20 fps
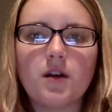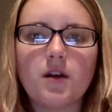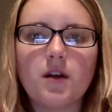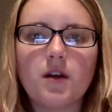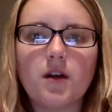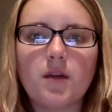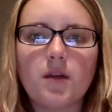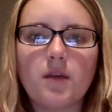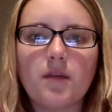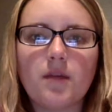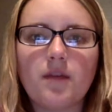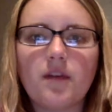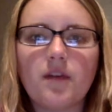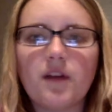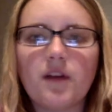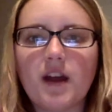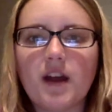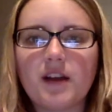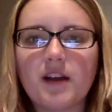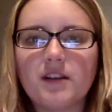a
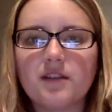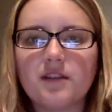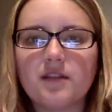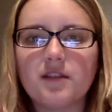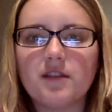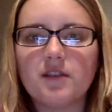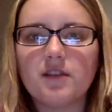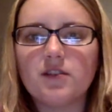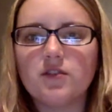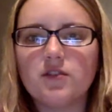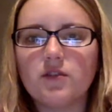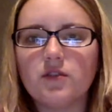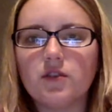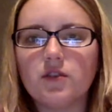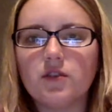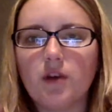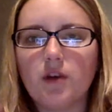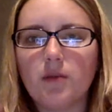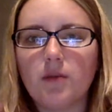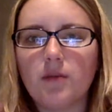preferred activity to a
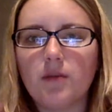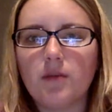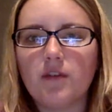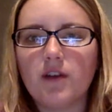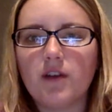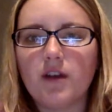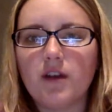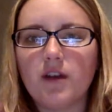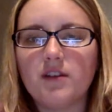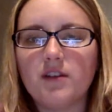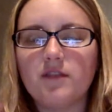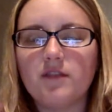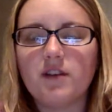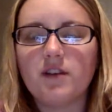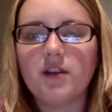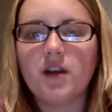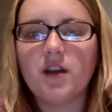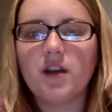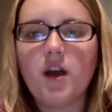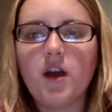non-preferred
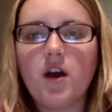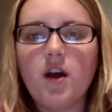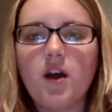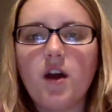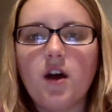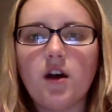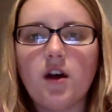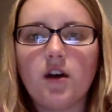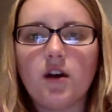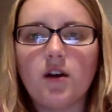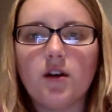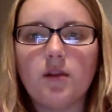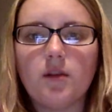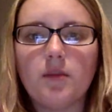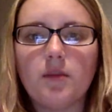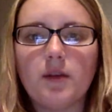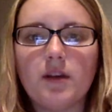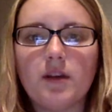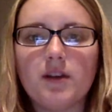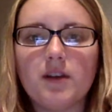activity. Her
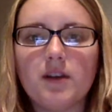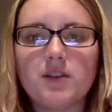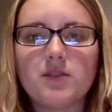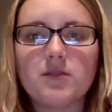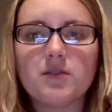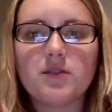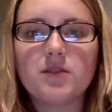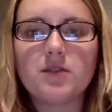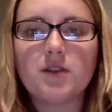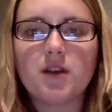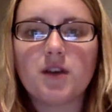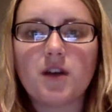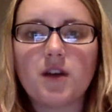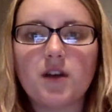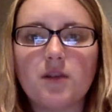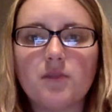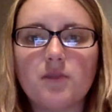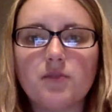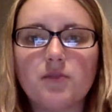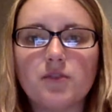biggest
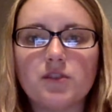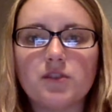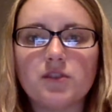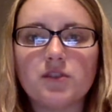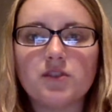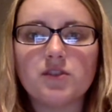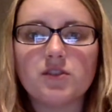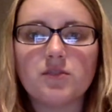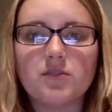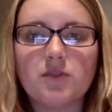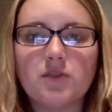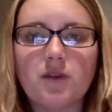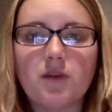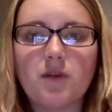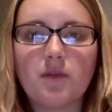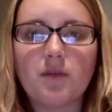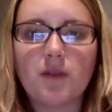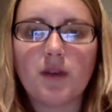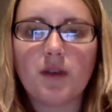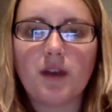transition
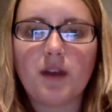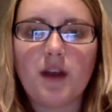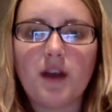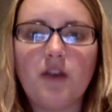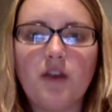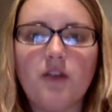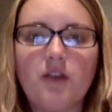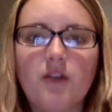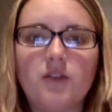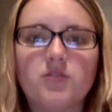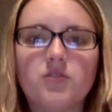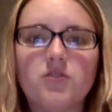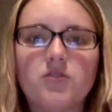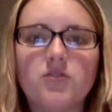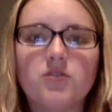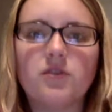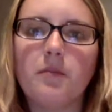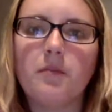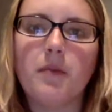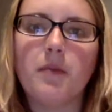problem right now is
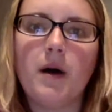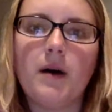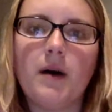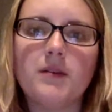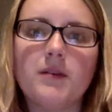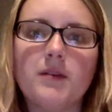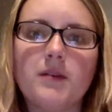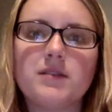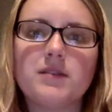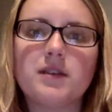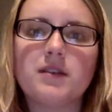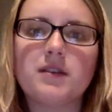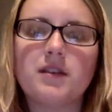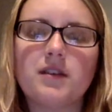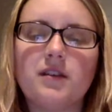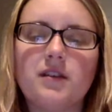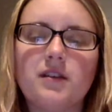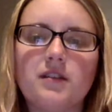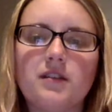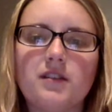to the bus at the
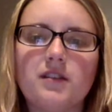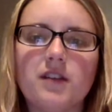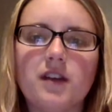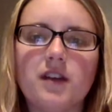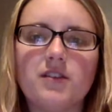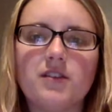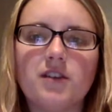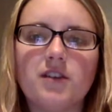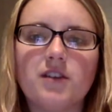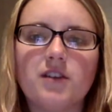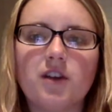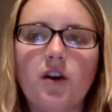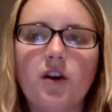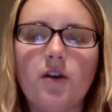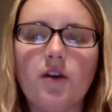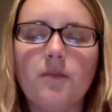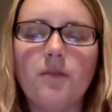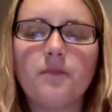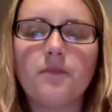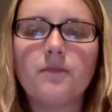end of the day to go
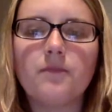home.